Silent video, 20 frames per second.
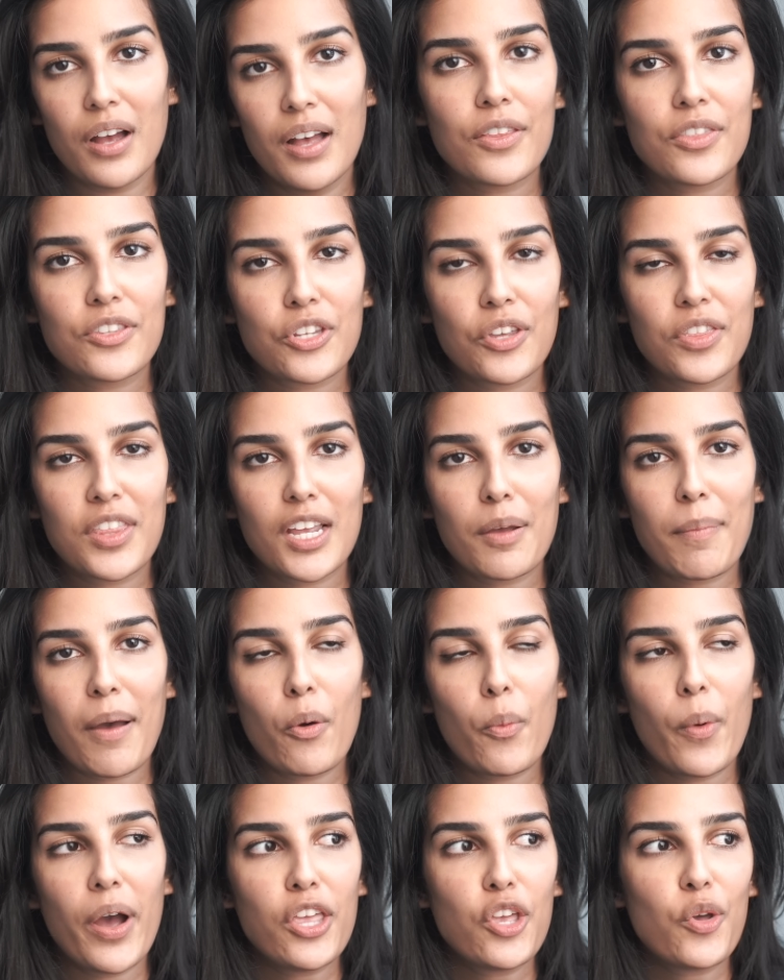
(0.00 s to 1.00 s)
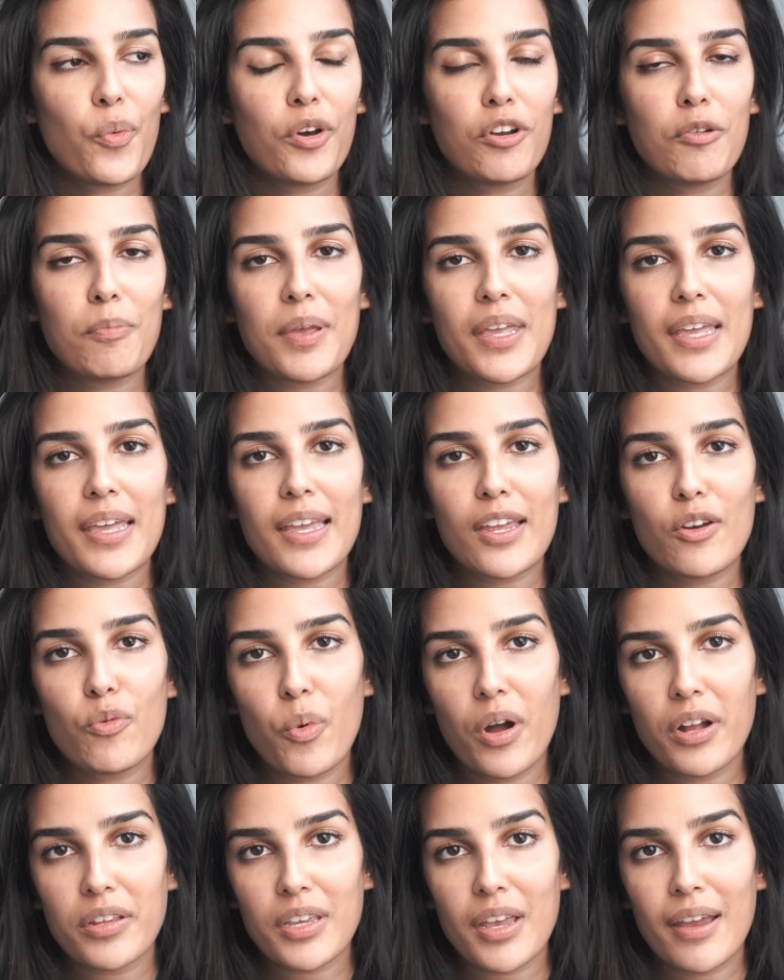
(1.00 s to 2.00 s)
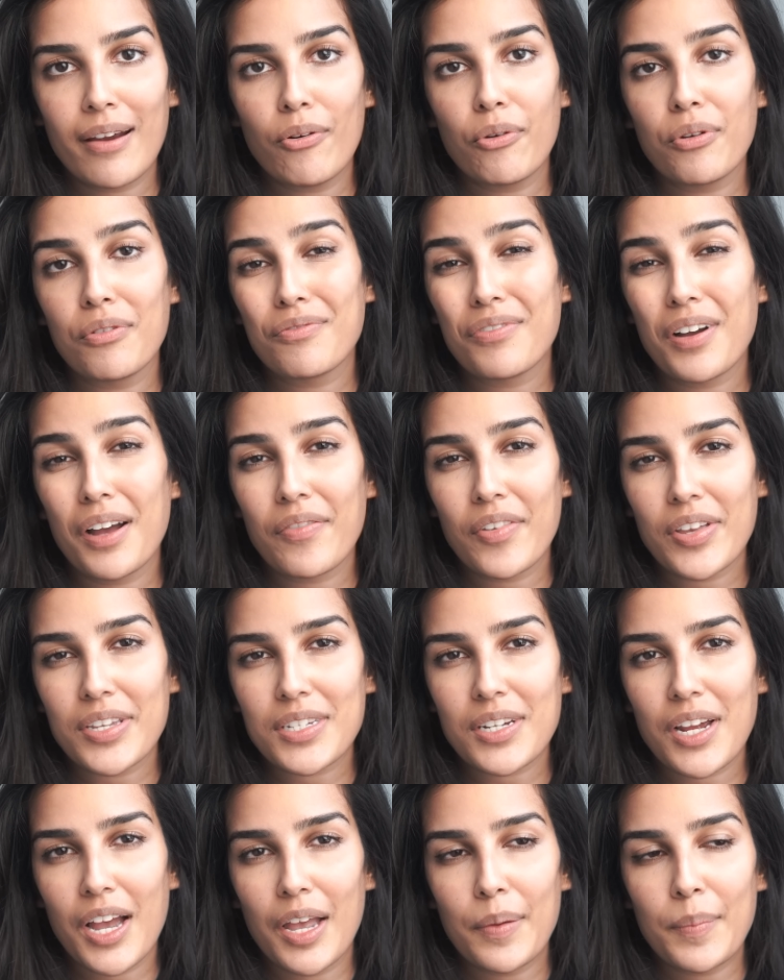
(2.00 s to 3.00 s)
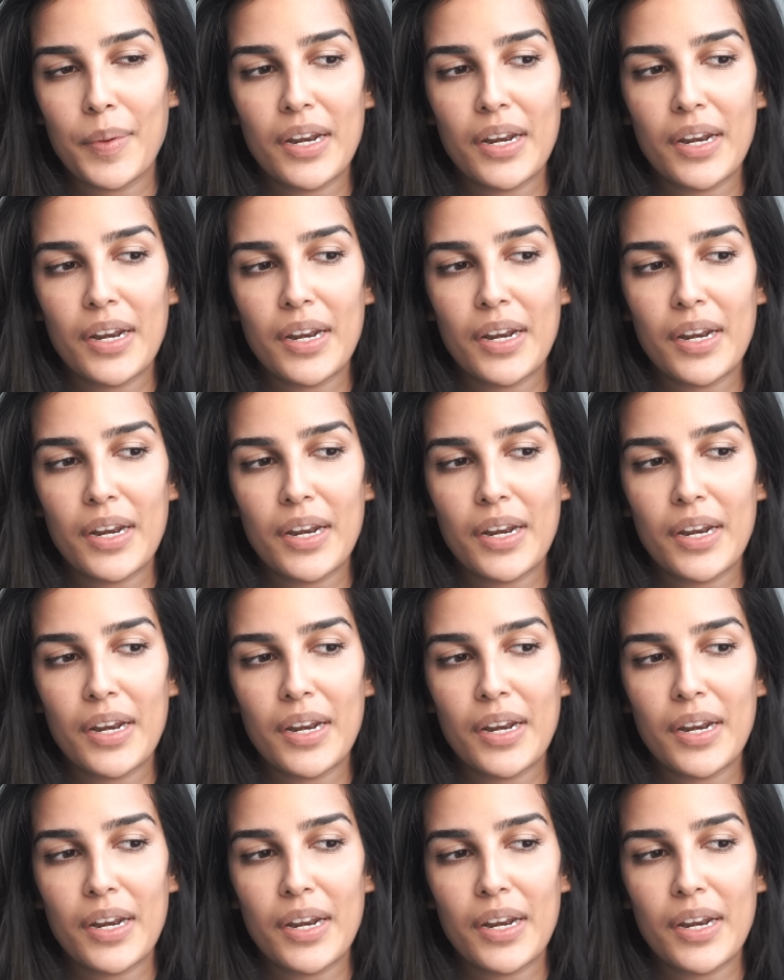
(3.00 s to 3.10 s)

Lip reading: So think about where you want to be in 1 year or in 5 years' time,